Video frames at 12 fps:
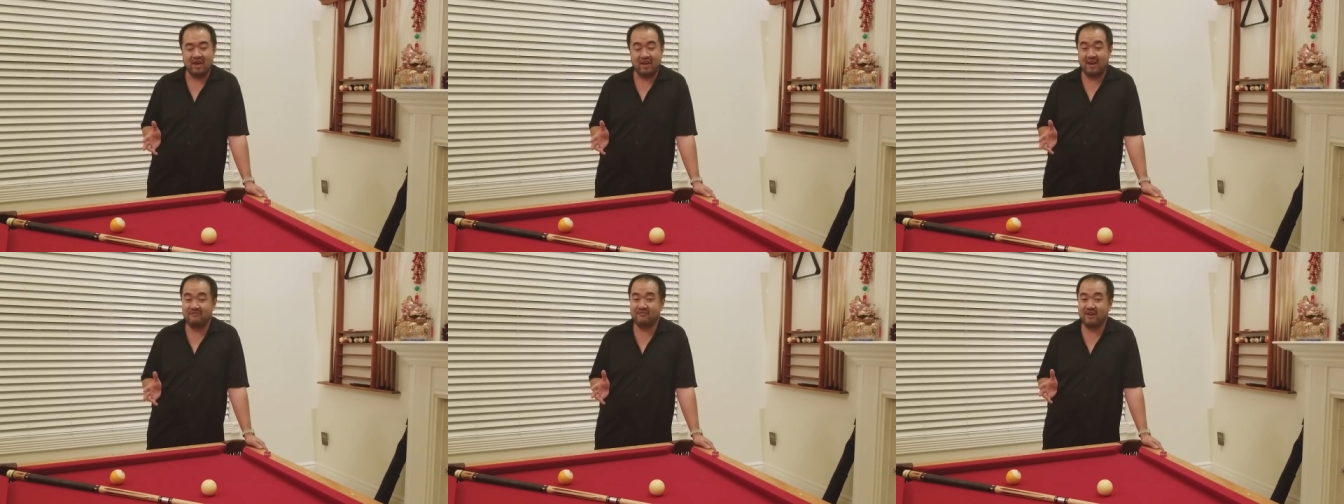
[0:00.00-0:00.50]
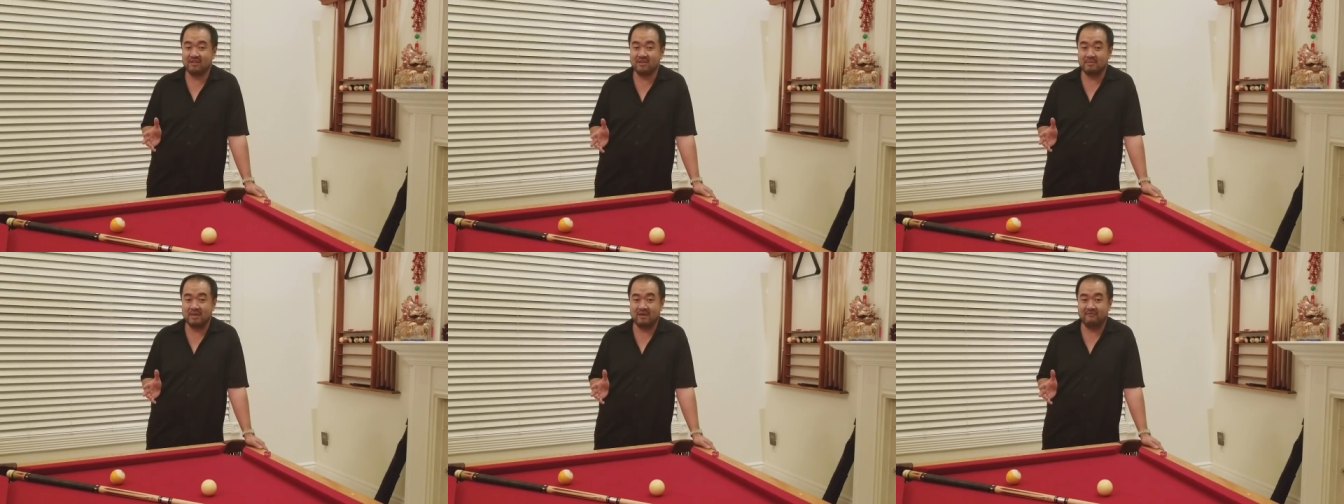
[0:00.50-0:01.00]
And I found
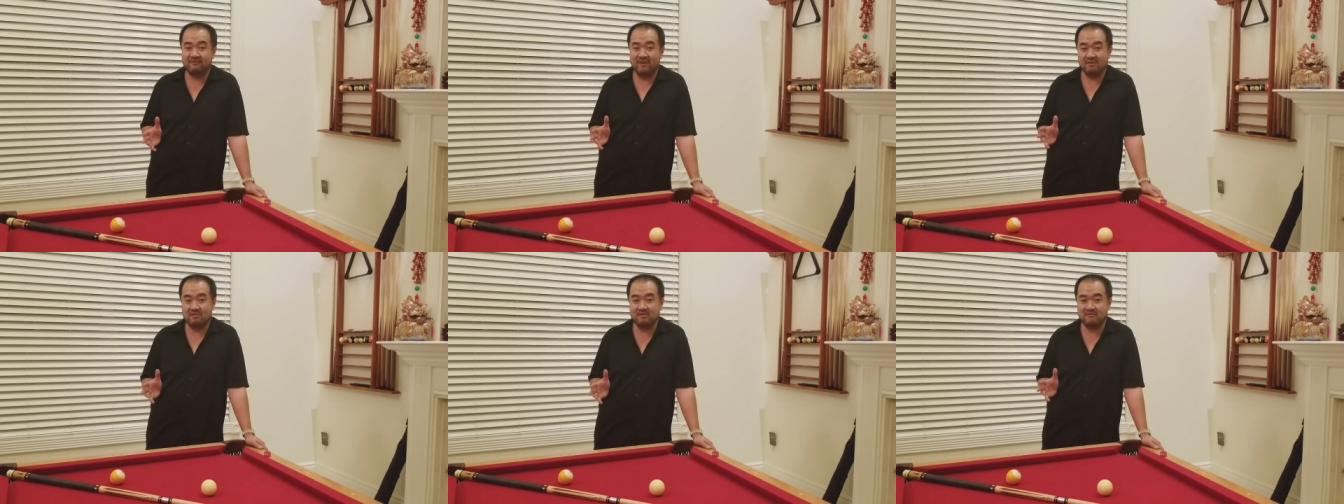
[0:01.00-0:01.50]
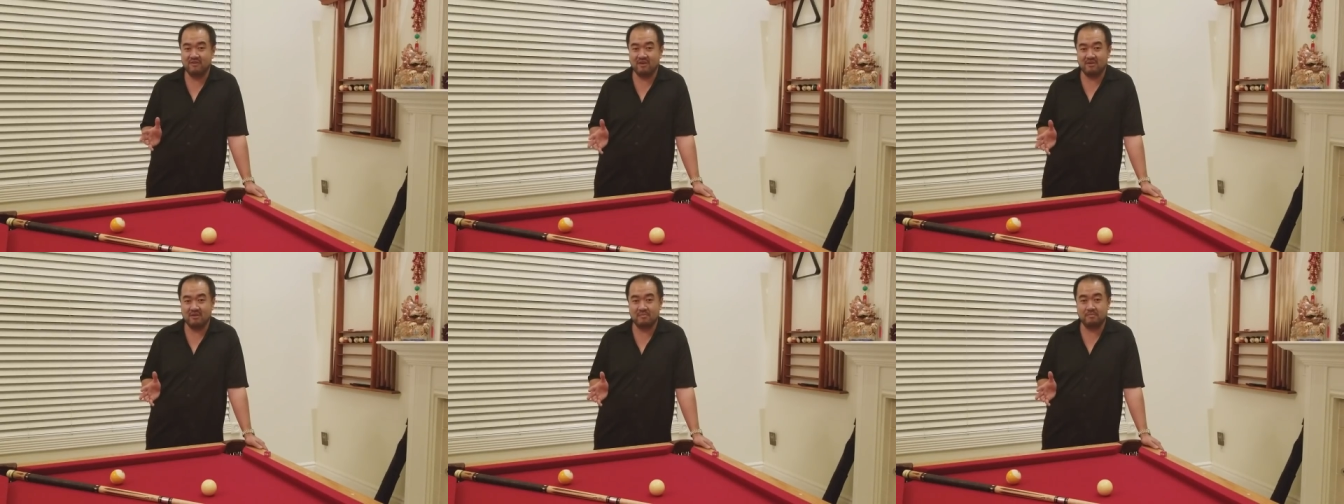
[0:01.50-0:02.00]
them in a very,
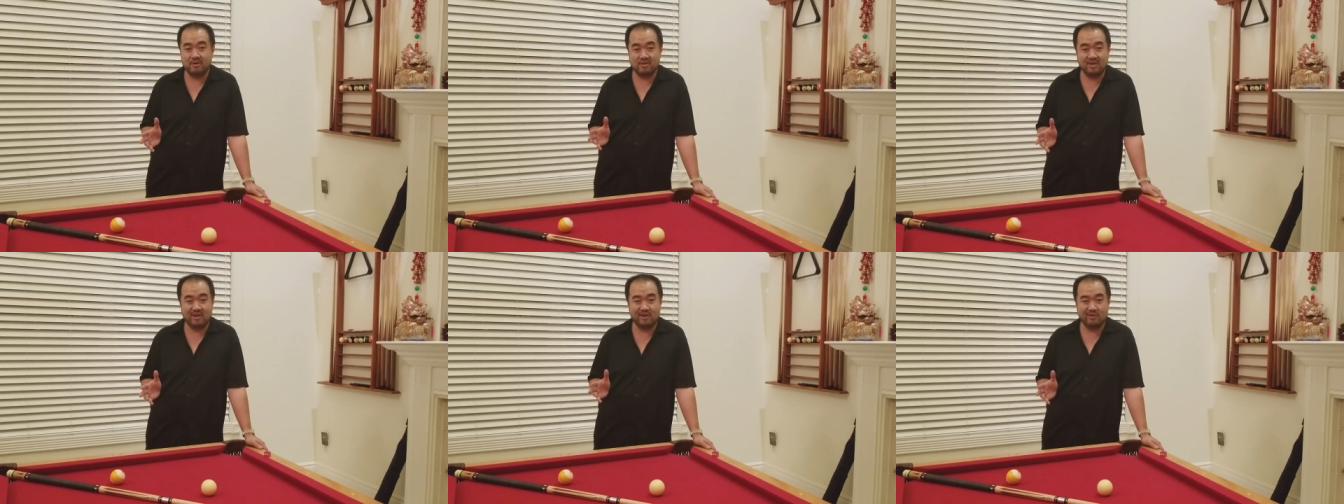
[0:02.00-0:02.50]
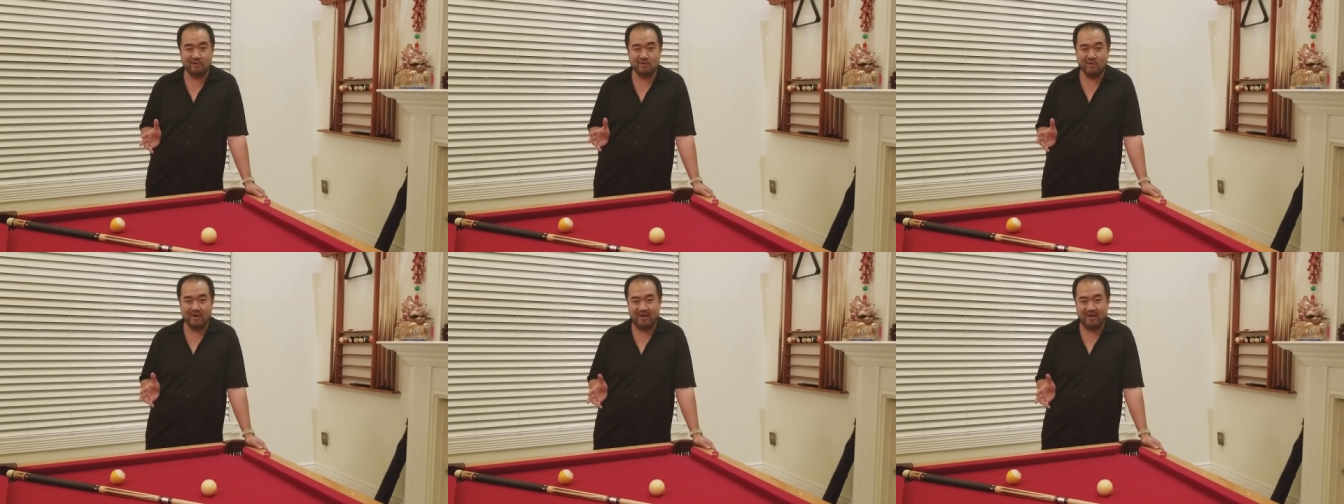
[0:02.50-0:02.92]
very particular